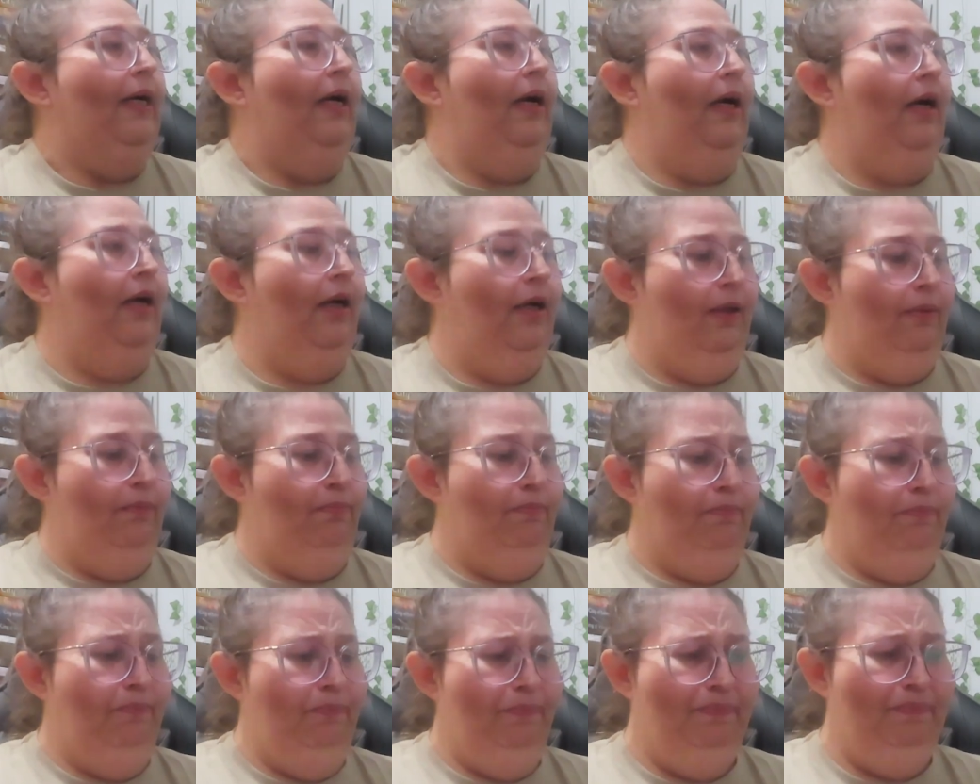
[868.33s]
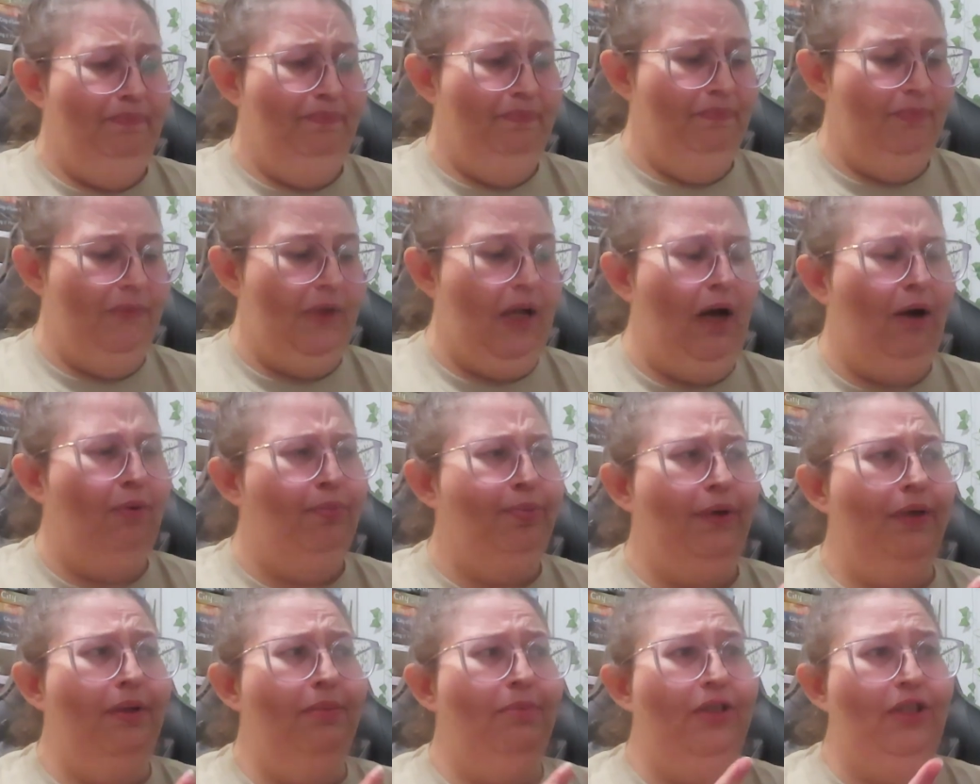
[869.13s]
I'll
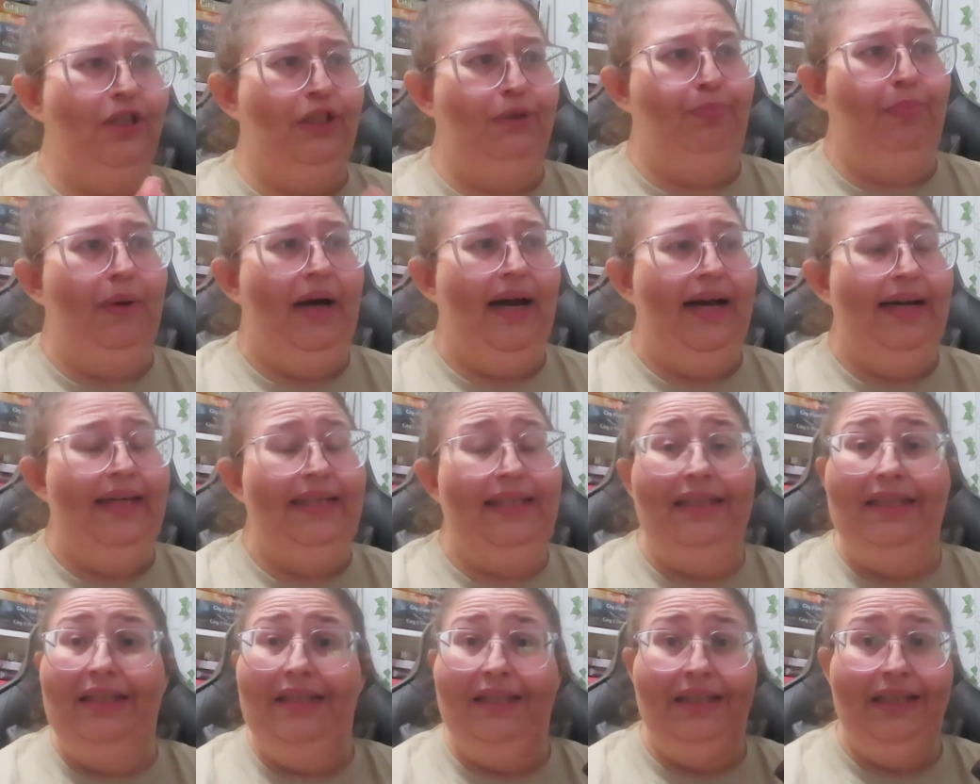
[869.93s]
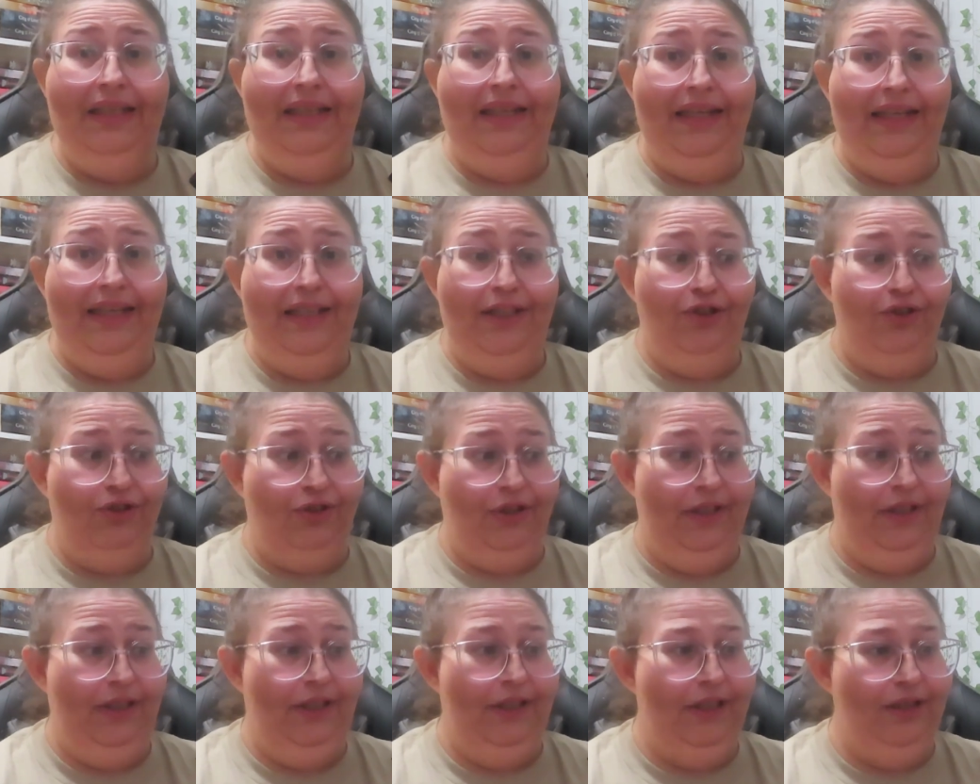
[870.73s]
pretty much buy anything
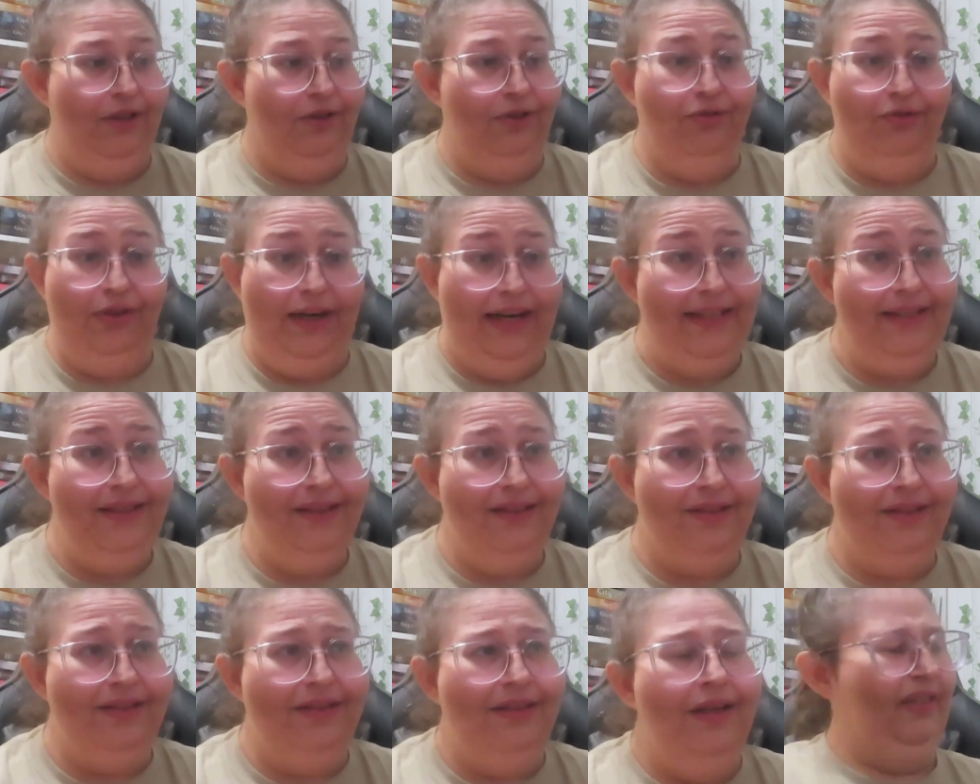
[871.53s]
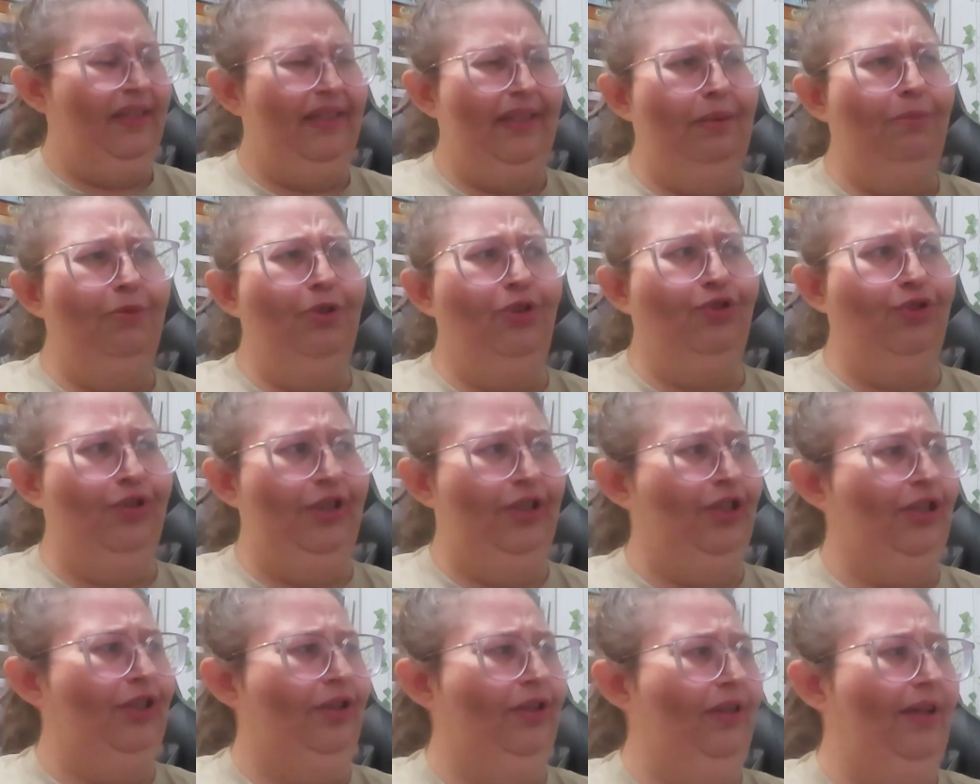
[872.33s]
Adrienne Young writes. Same with
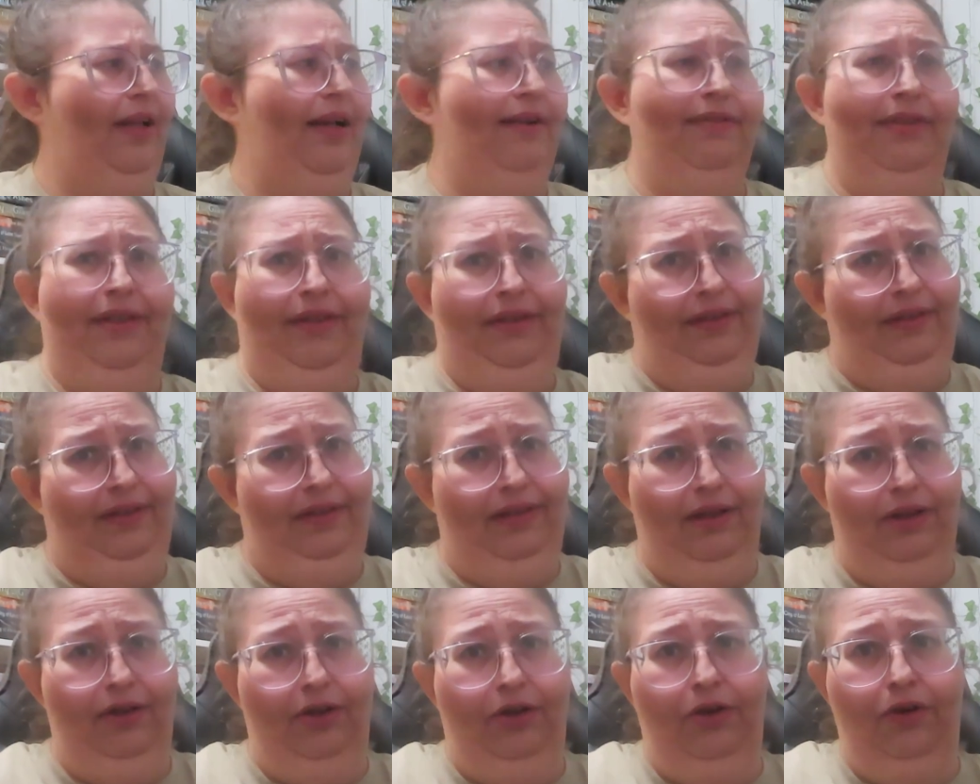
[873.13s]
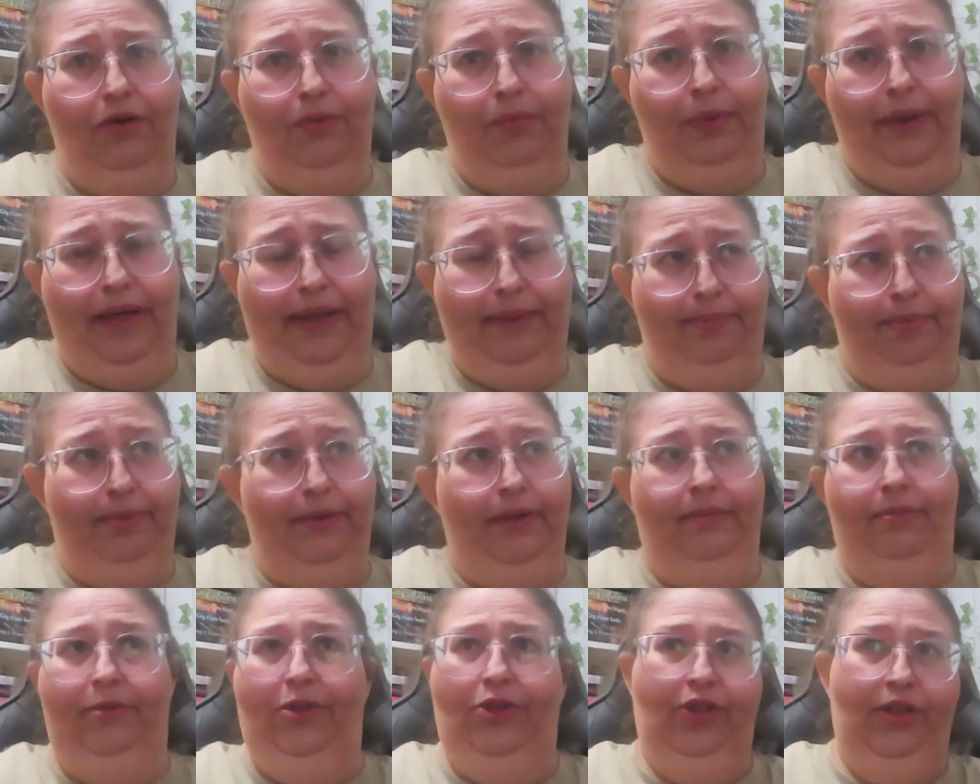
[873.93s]
Trisha Levin, so I'll buy
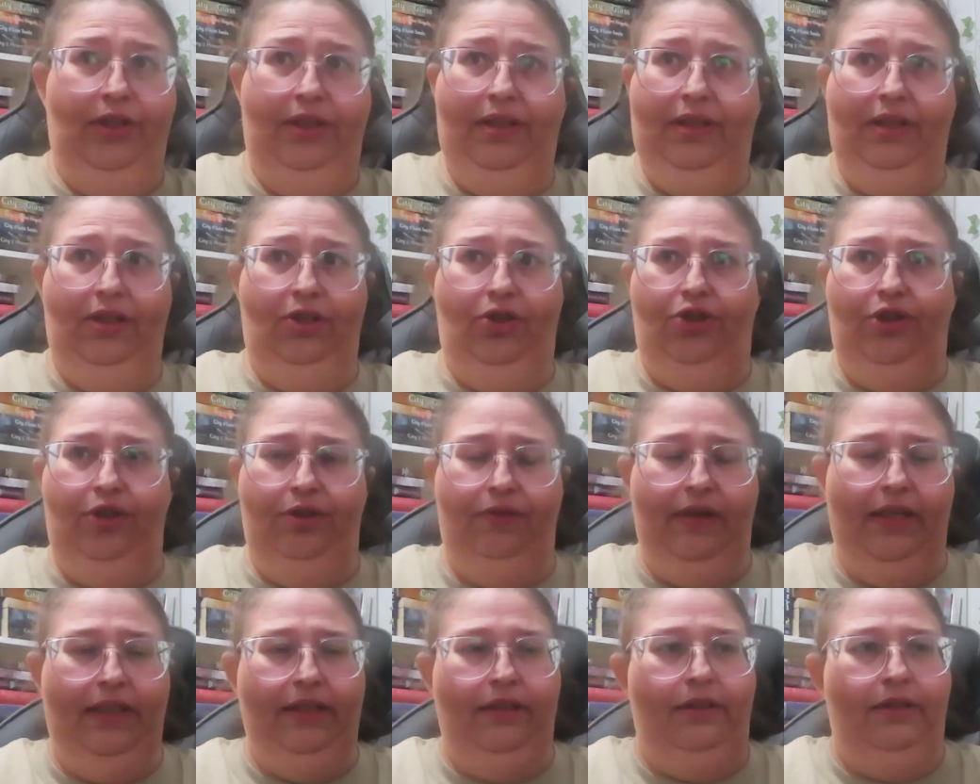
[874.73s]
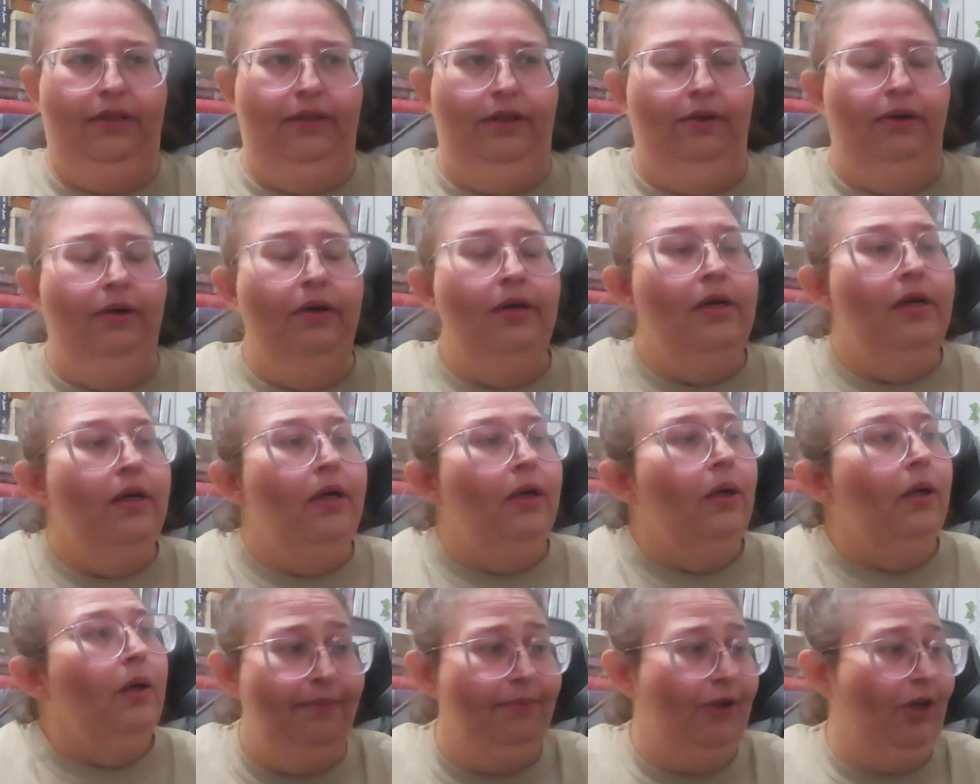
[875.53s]
pretty much anything she writes too.
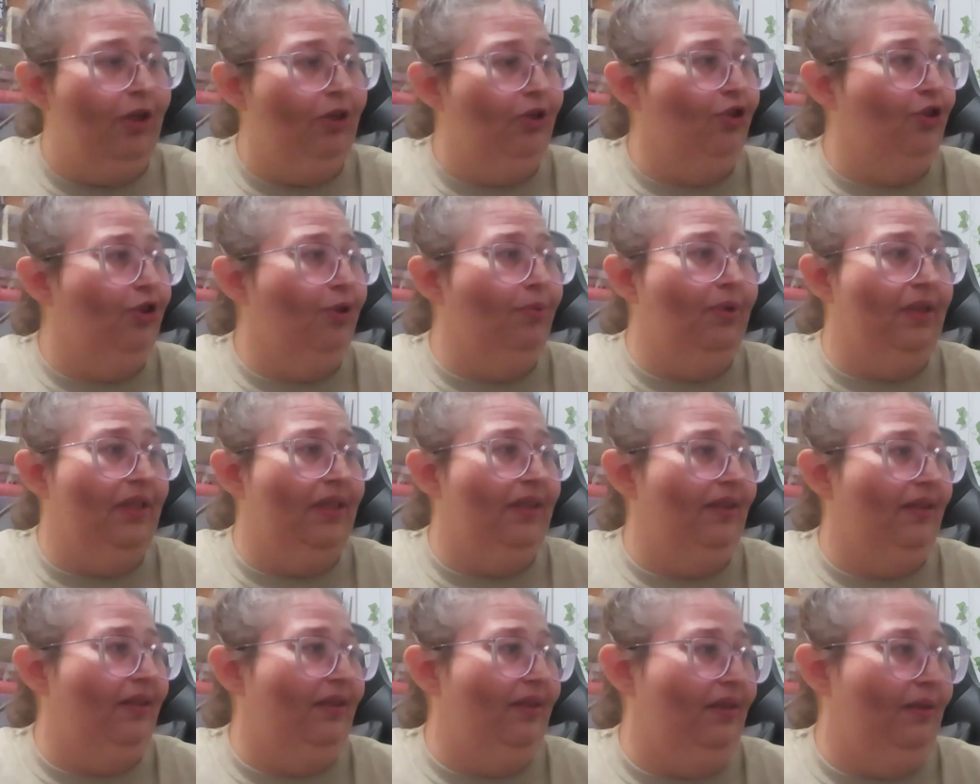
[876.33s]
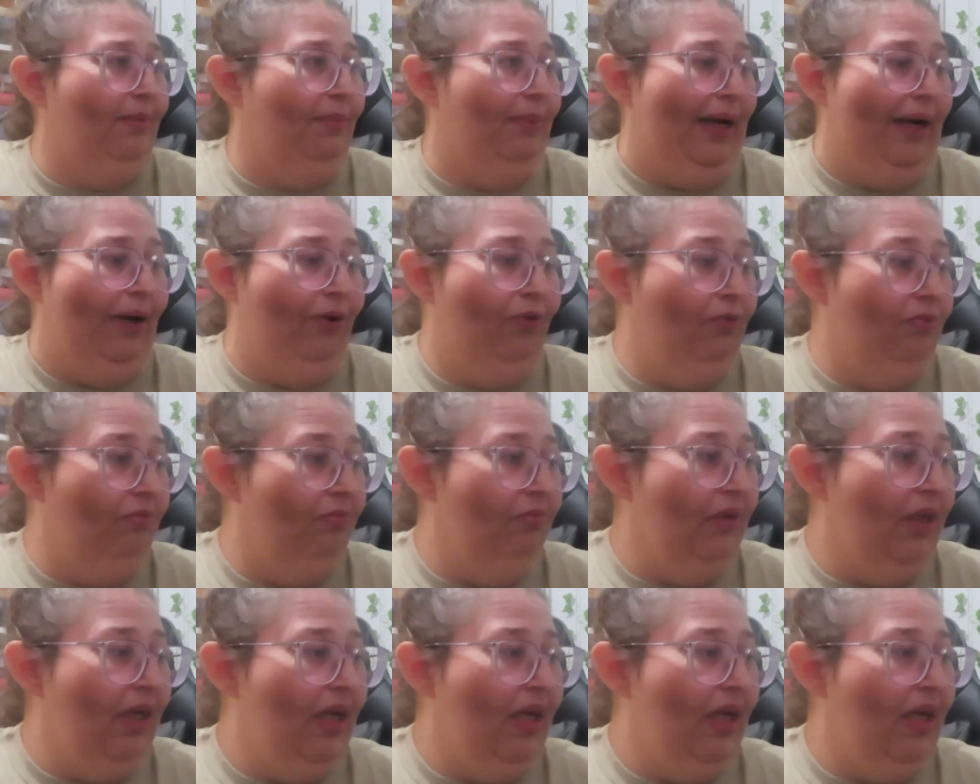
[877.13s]
I'm not sure what this is about.